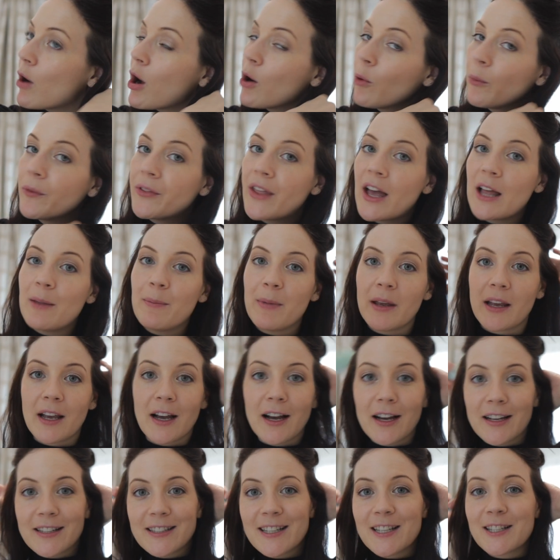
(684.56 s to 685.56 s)
wrong with that,
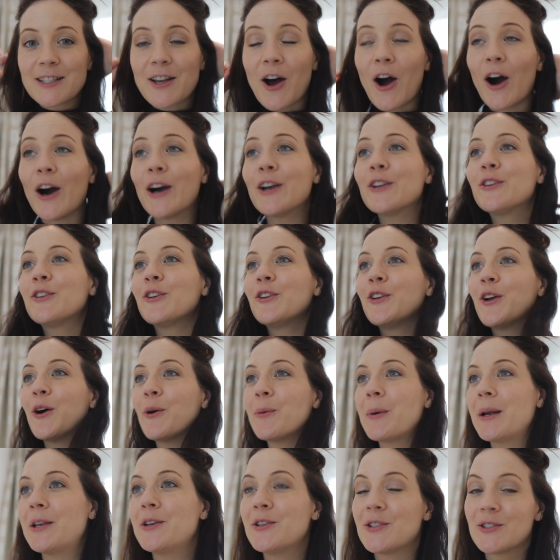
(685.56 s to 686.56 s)
because it's hard to know
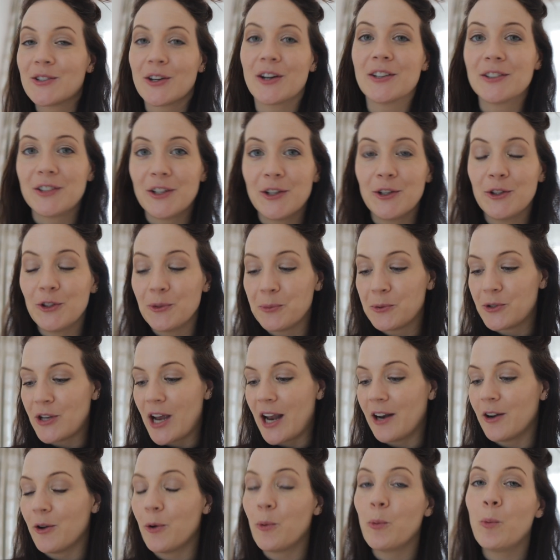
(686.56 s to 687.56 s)
when you start a YouTube
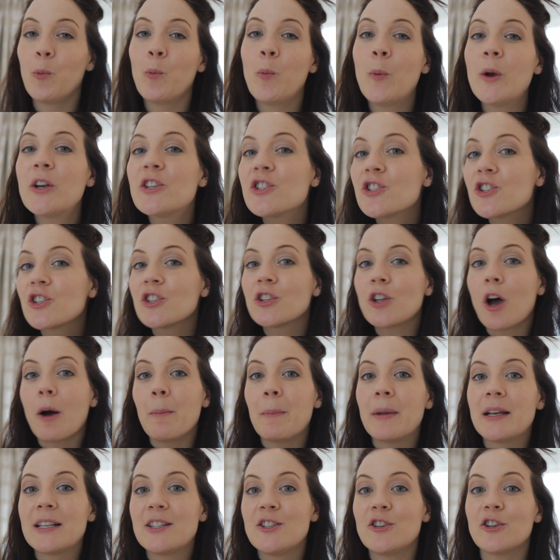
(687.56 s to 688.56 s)
channel which
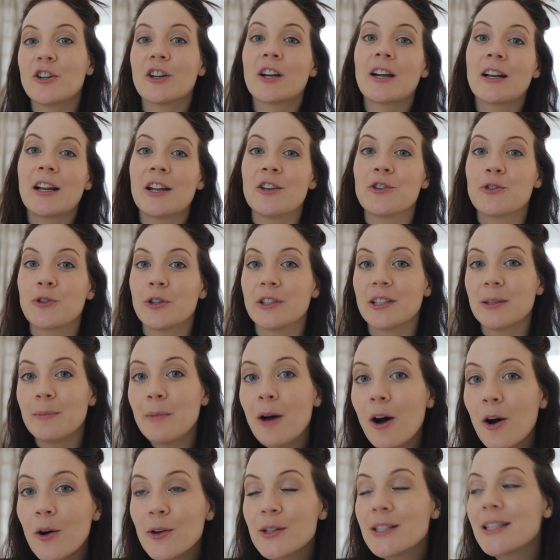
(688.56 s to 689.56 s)
topics you're gonna enjoy the
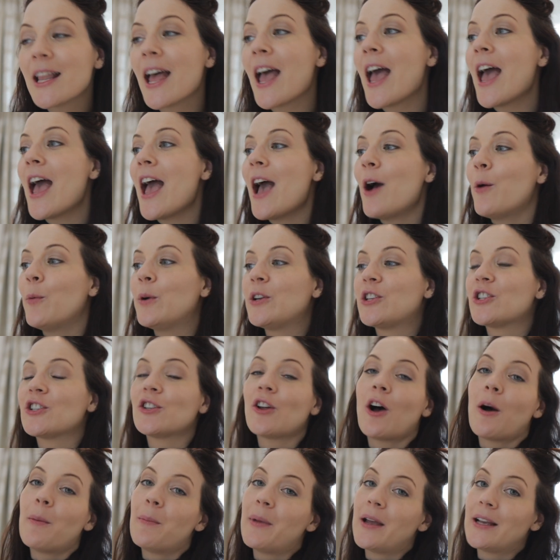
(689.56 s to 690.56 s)
most, which
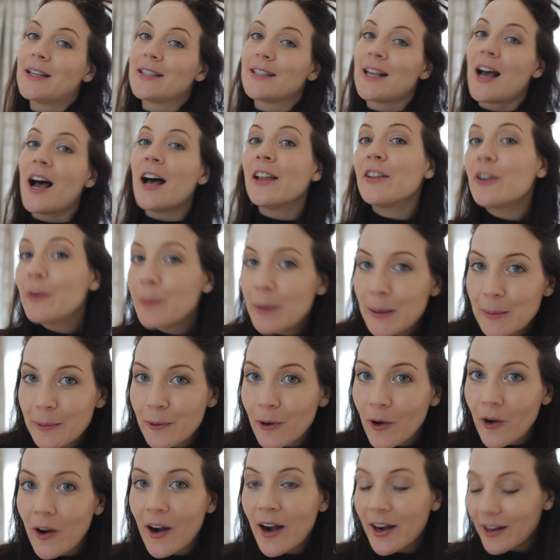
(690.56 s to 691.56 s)
topics other people
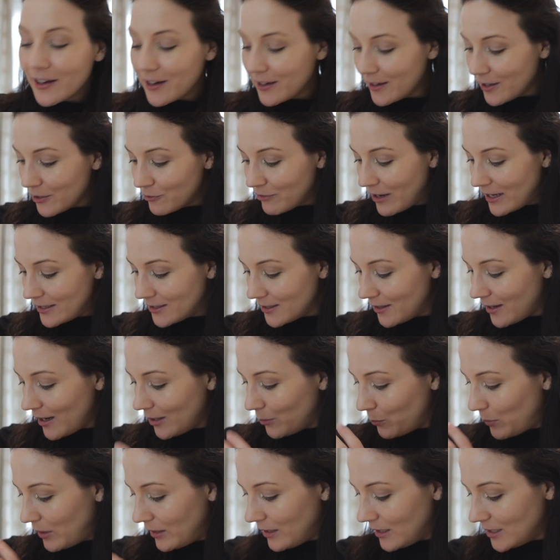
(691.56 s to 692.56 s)
are gonna
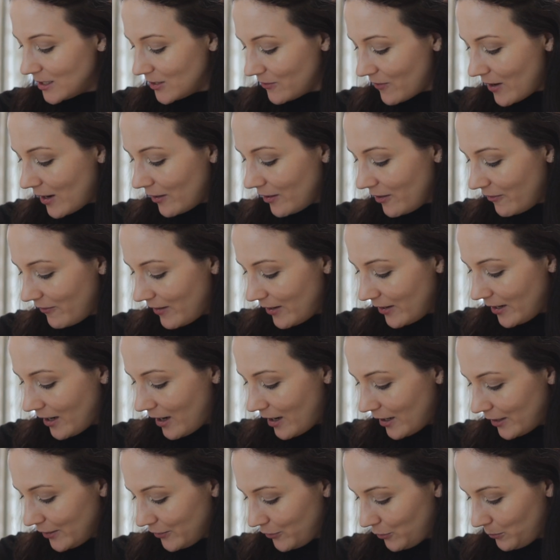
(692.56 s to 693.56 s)
resonate with. It's very
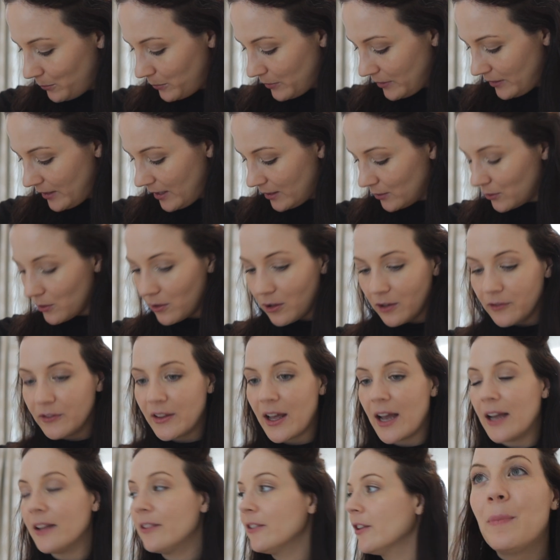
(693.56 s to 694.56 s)
hard to predict all of
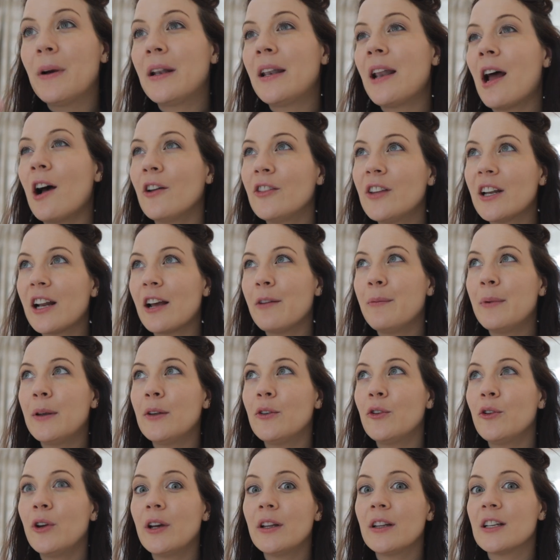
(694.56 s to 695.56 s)
that. But now that I've been
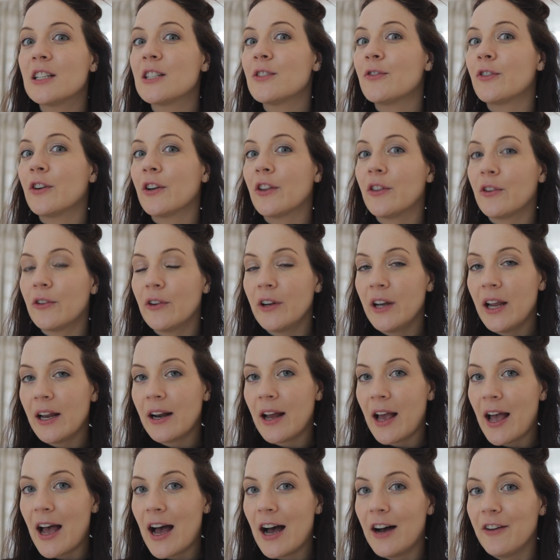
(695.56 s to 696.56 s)
doing this for
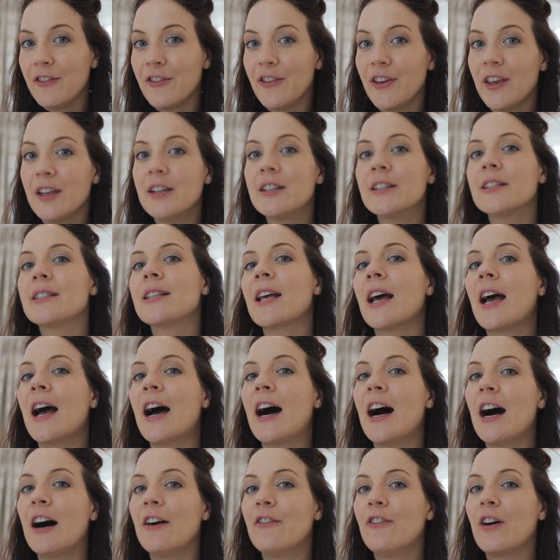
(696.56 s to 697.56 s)
3.5 years, I
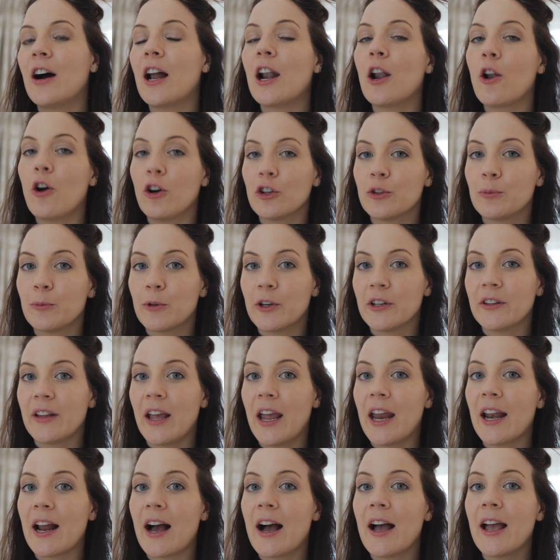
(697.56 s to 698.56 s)
have a lot more
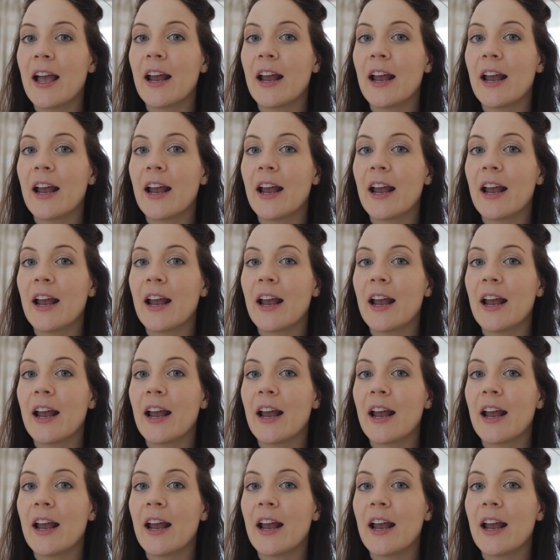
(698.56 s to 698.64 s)
data,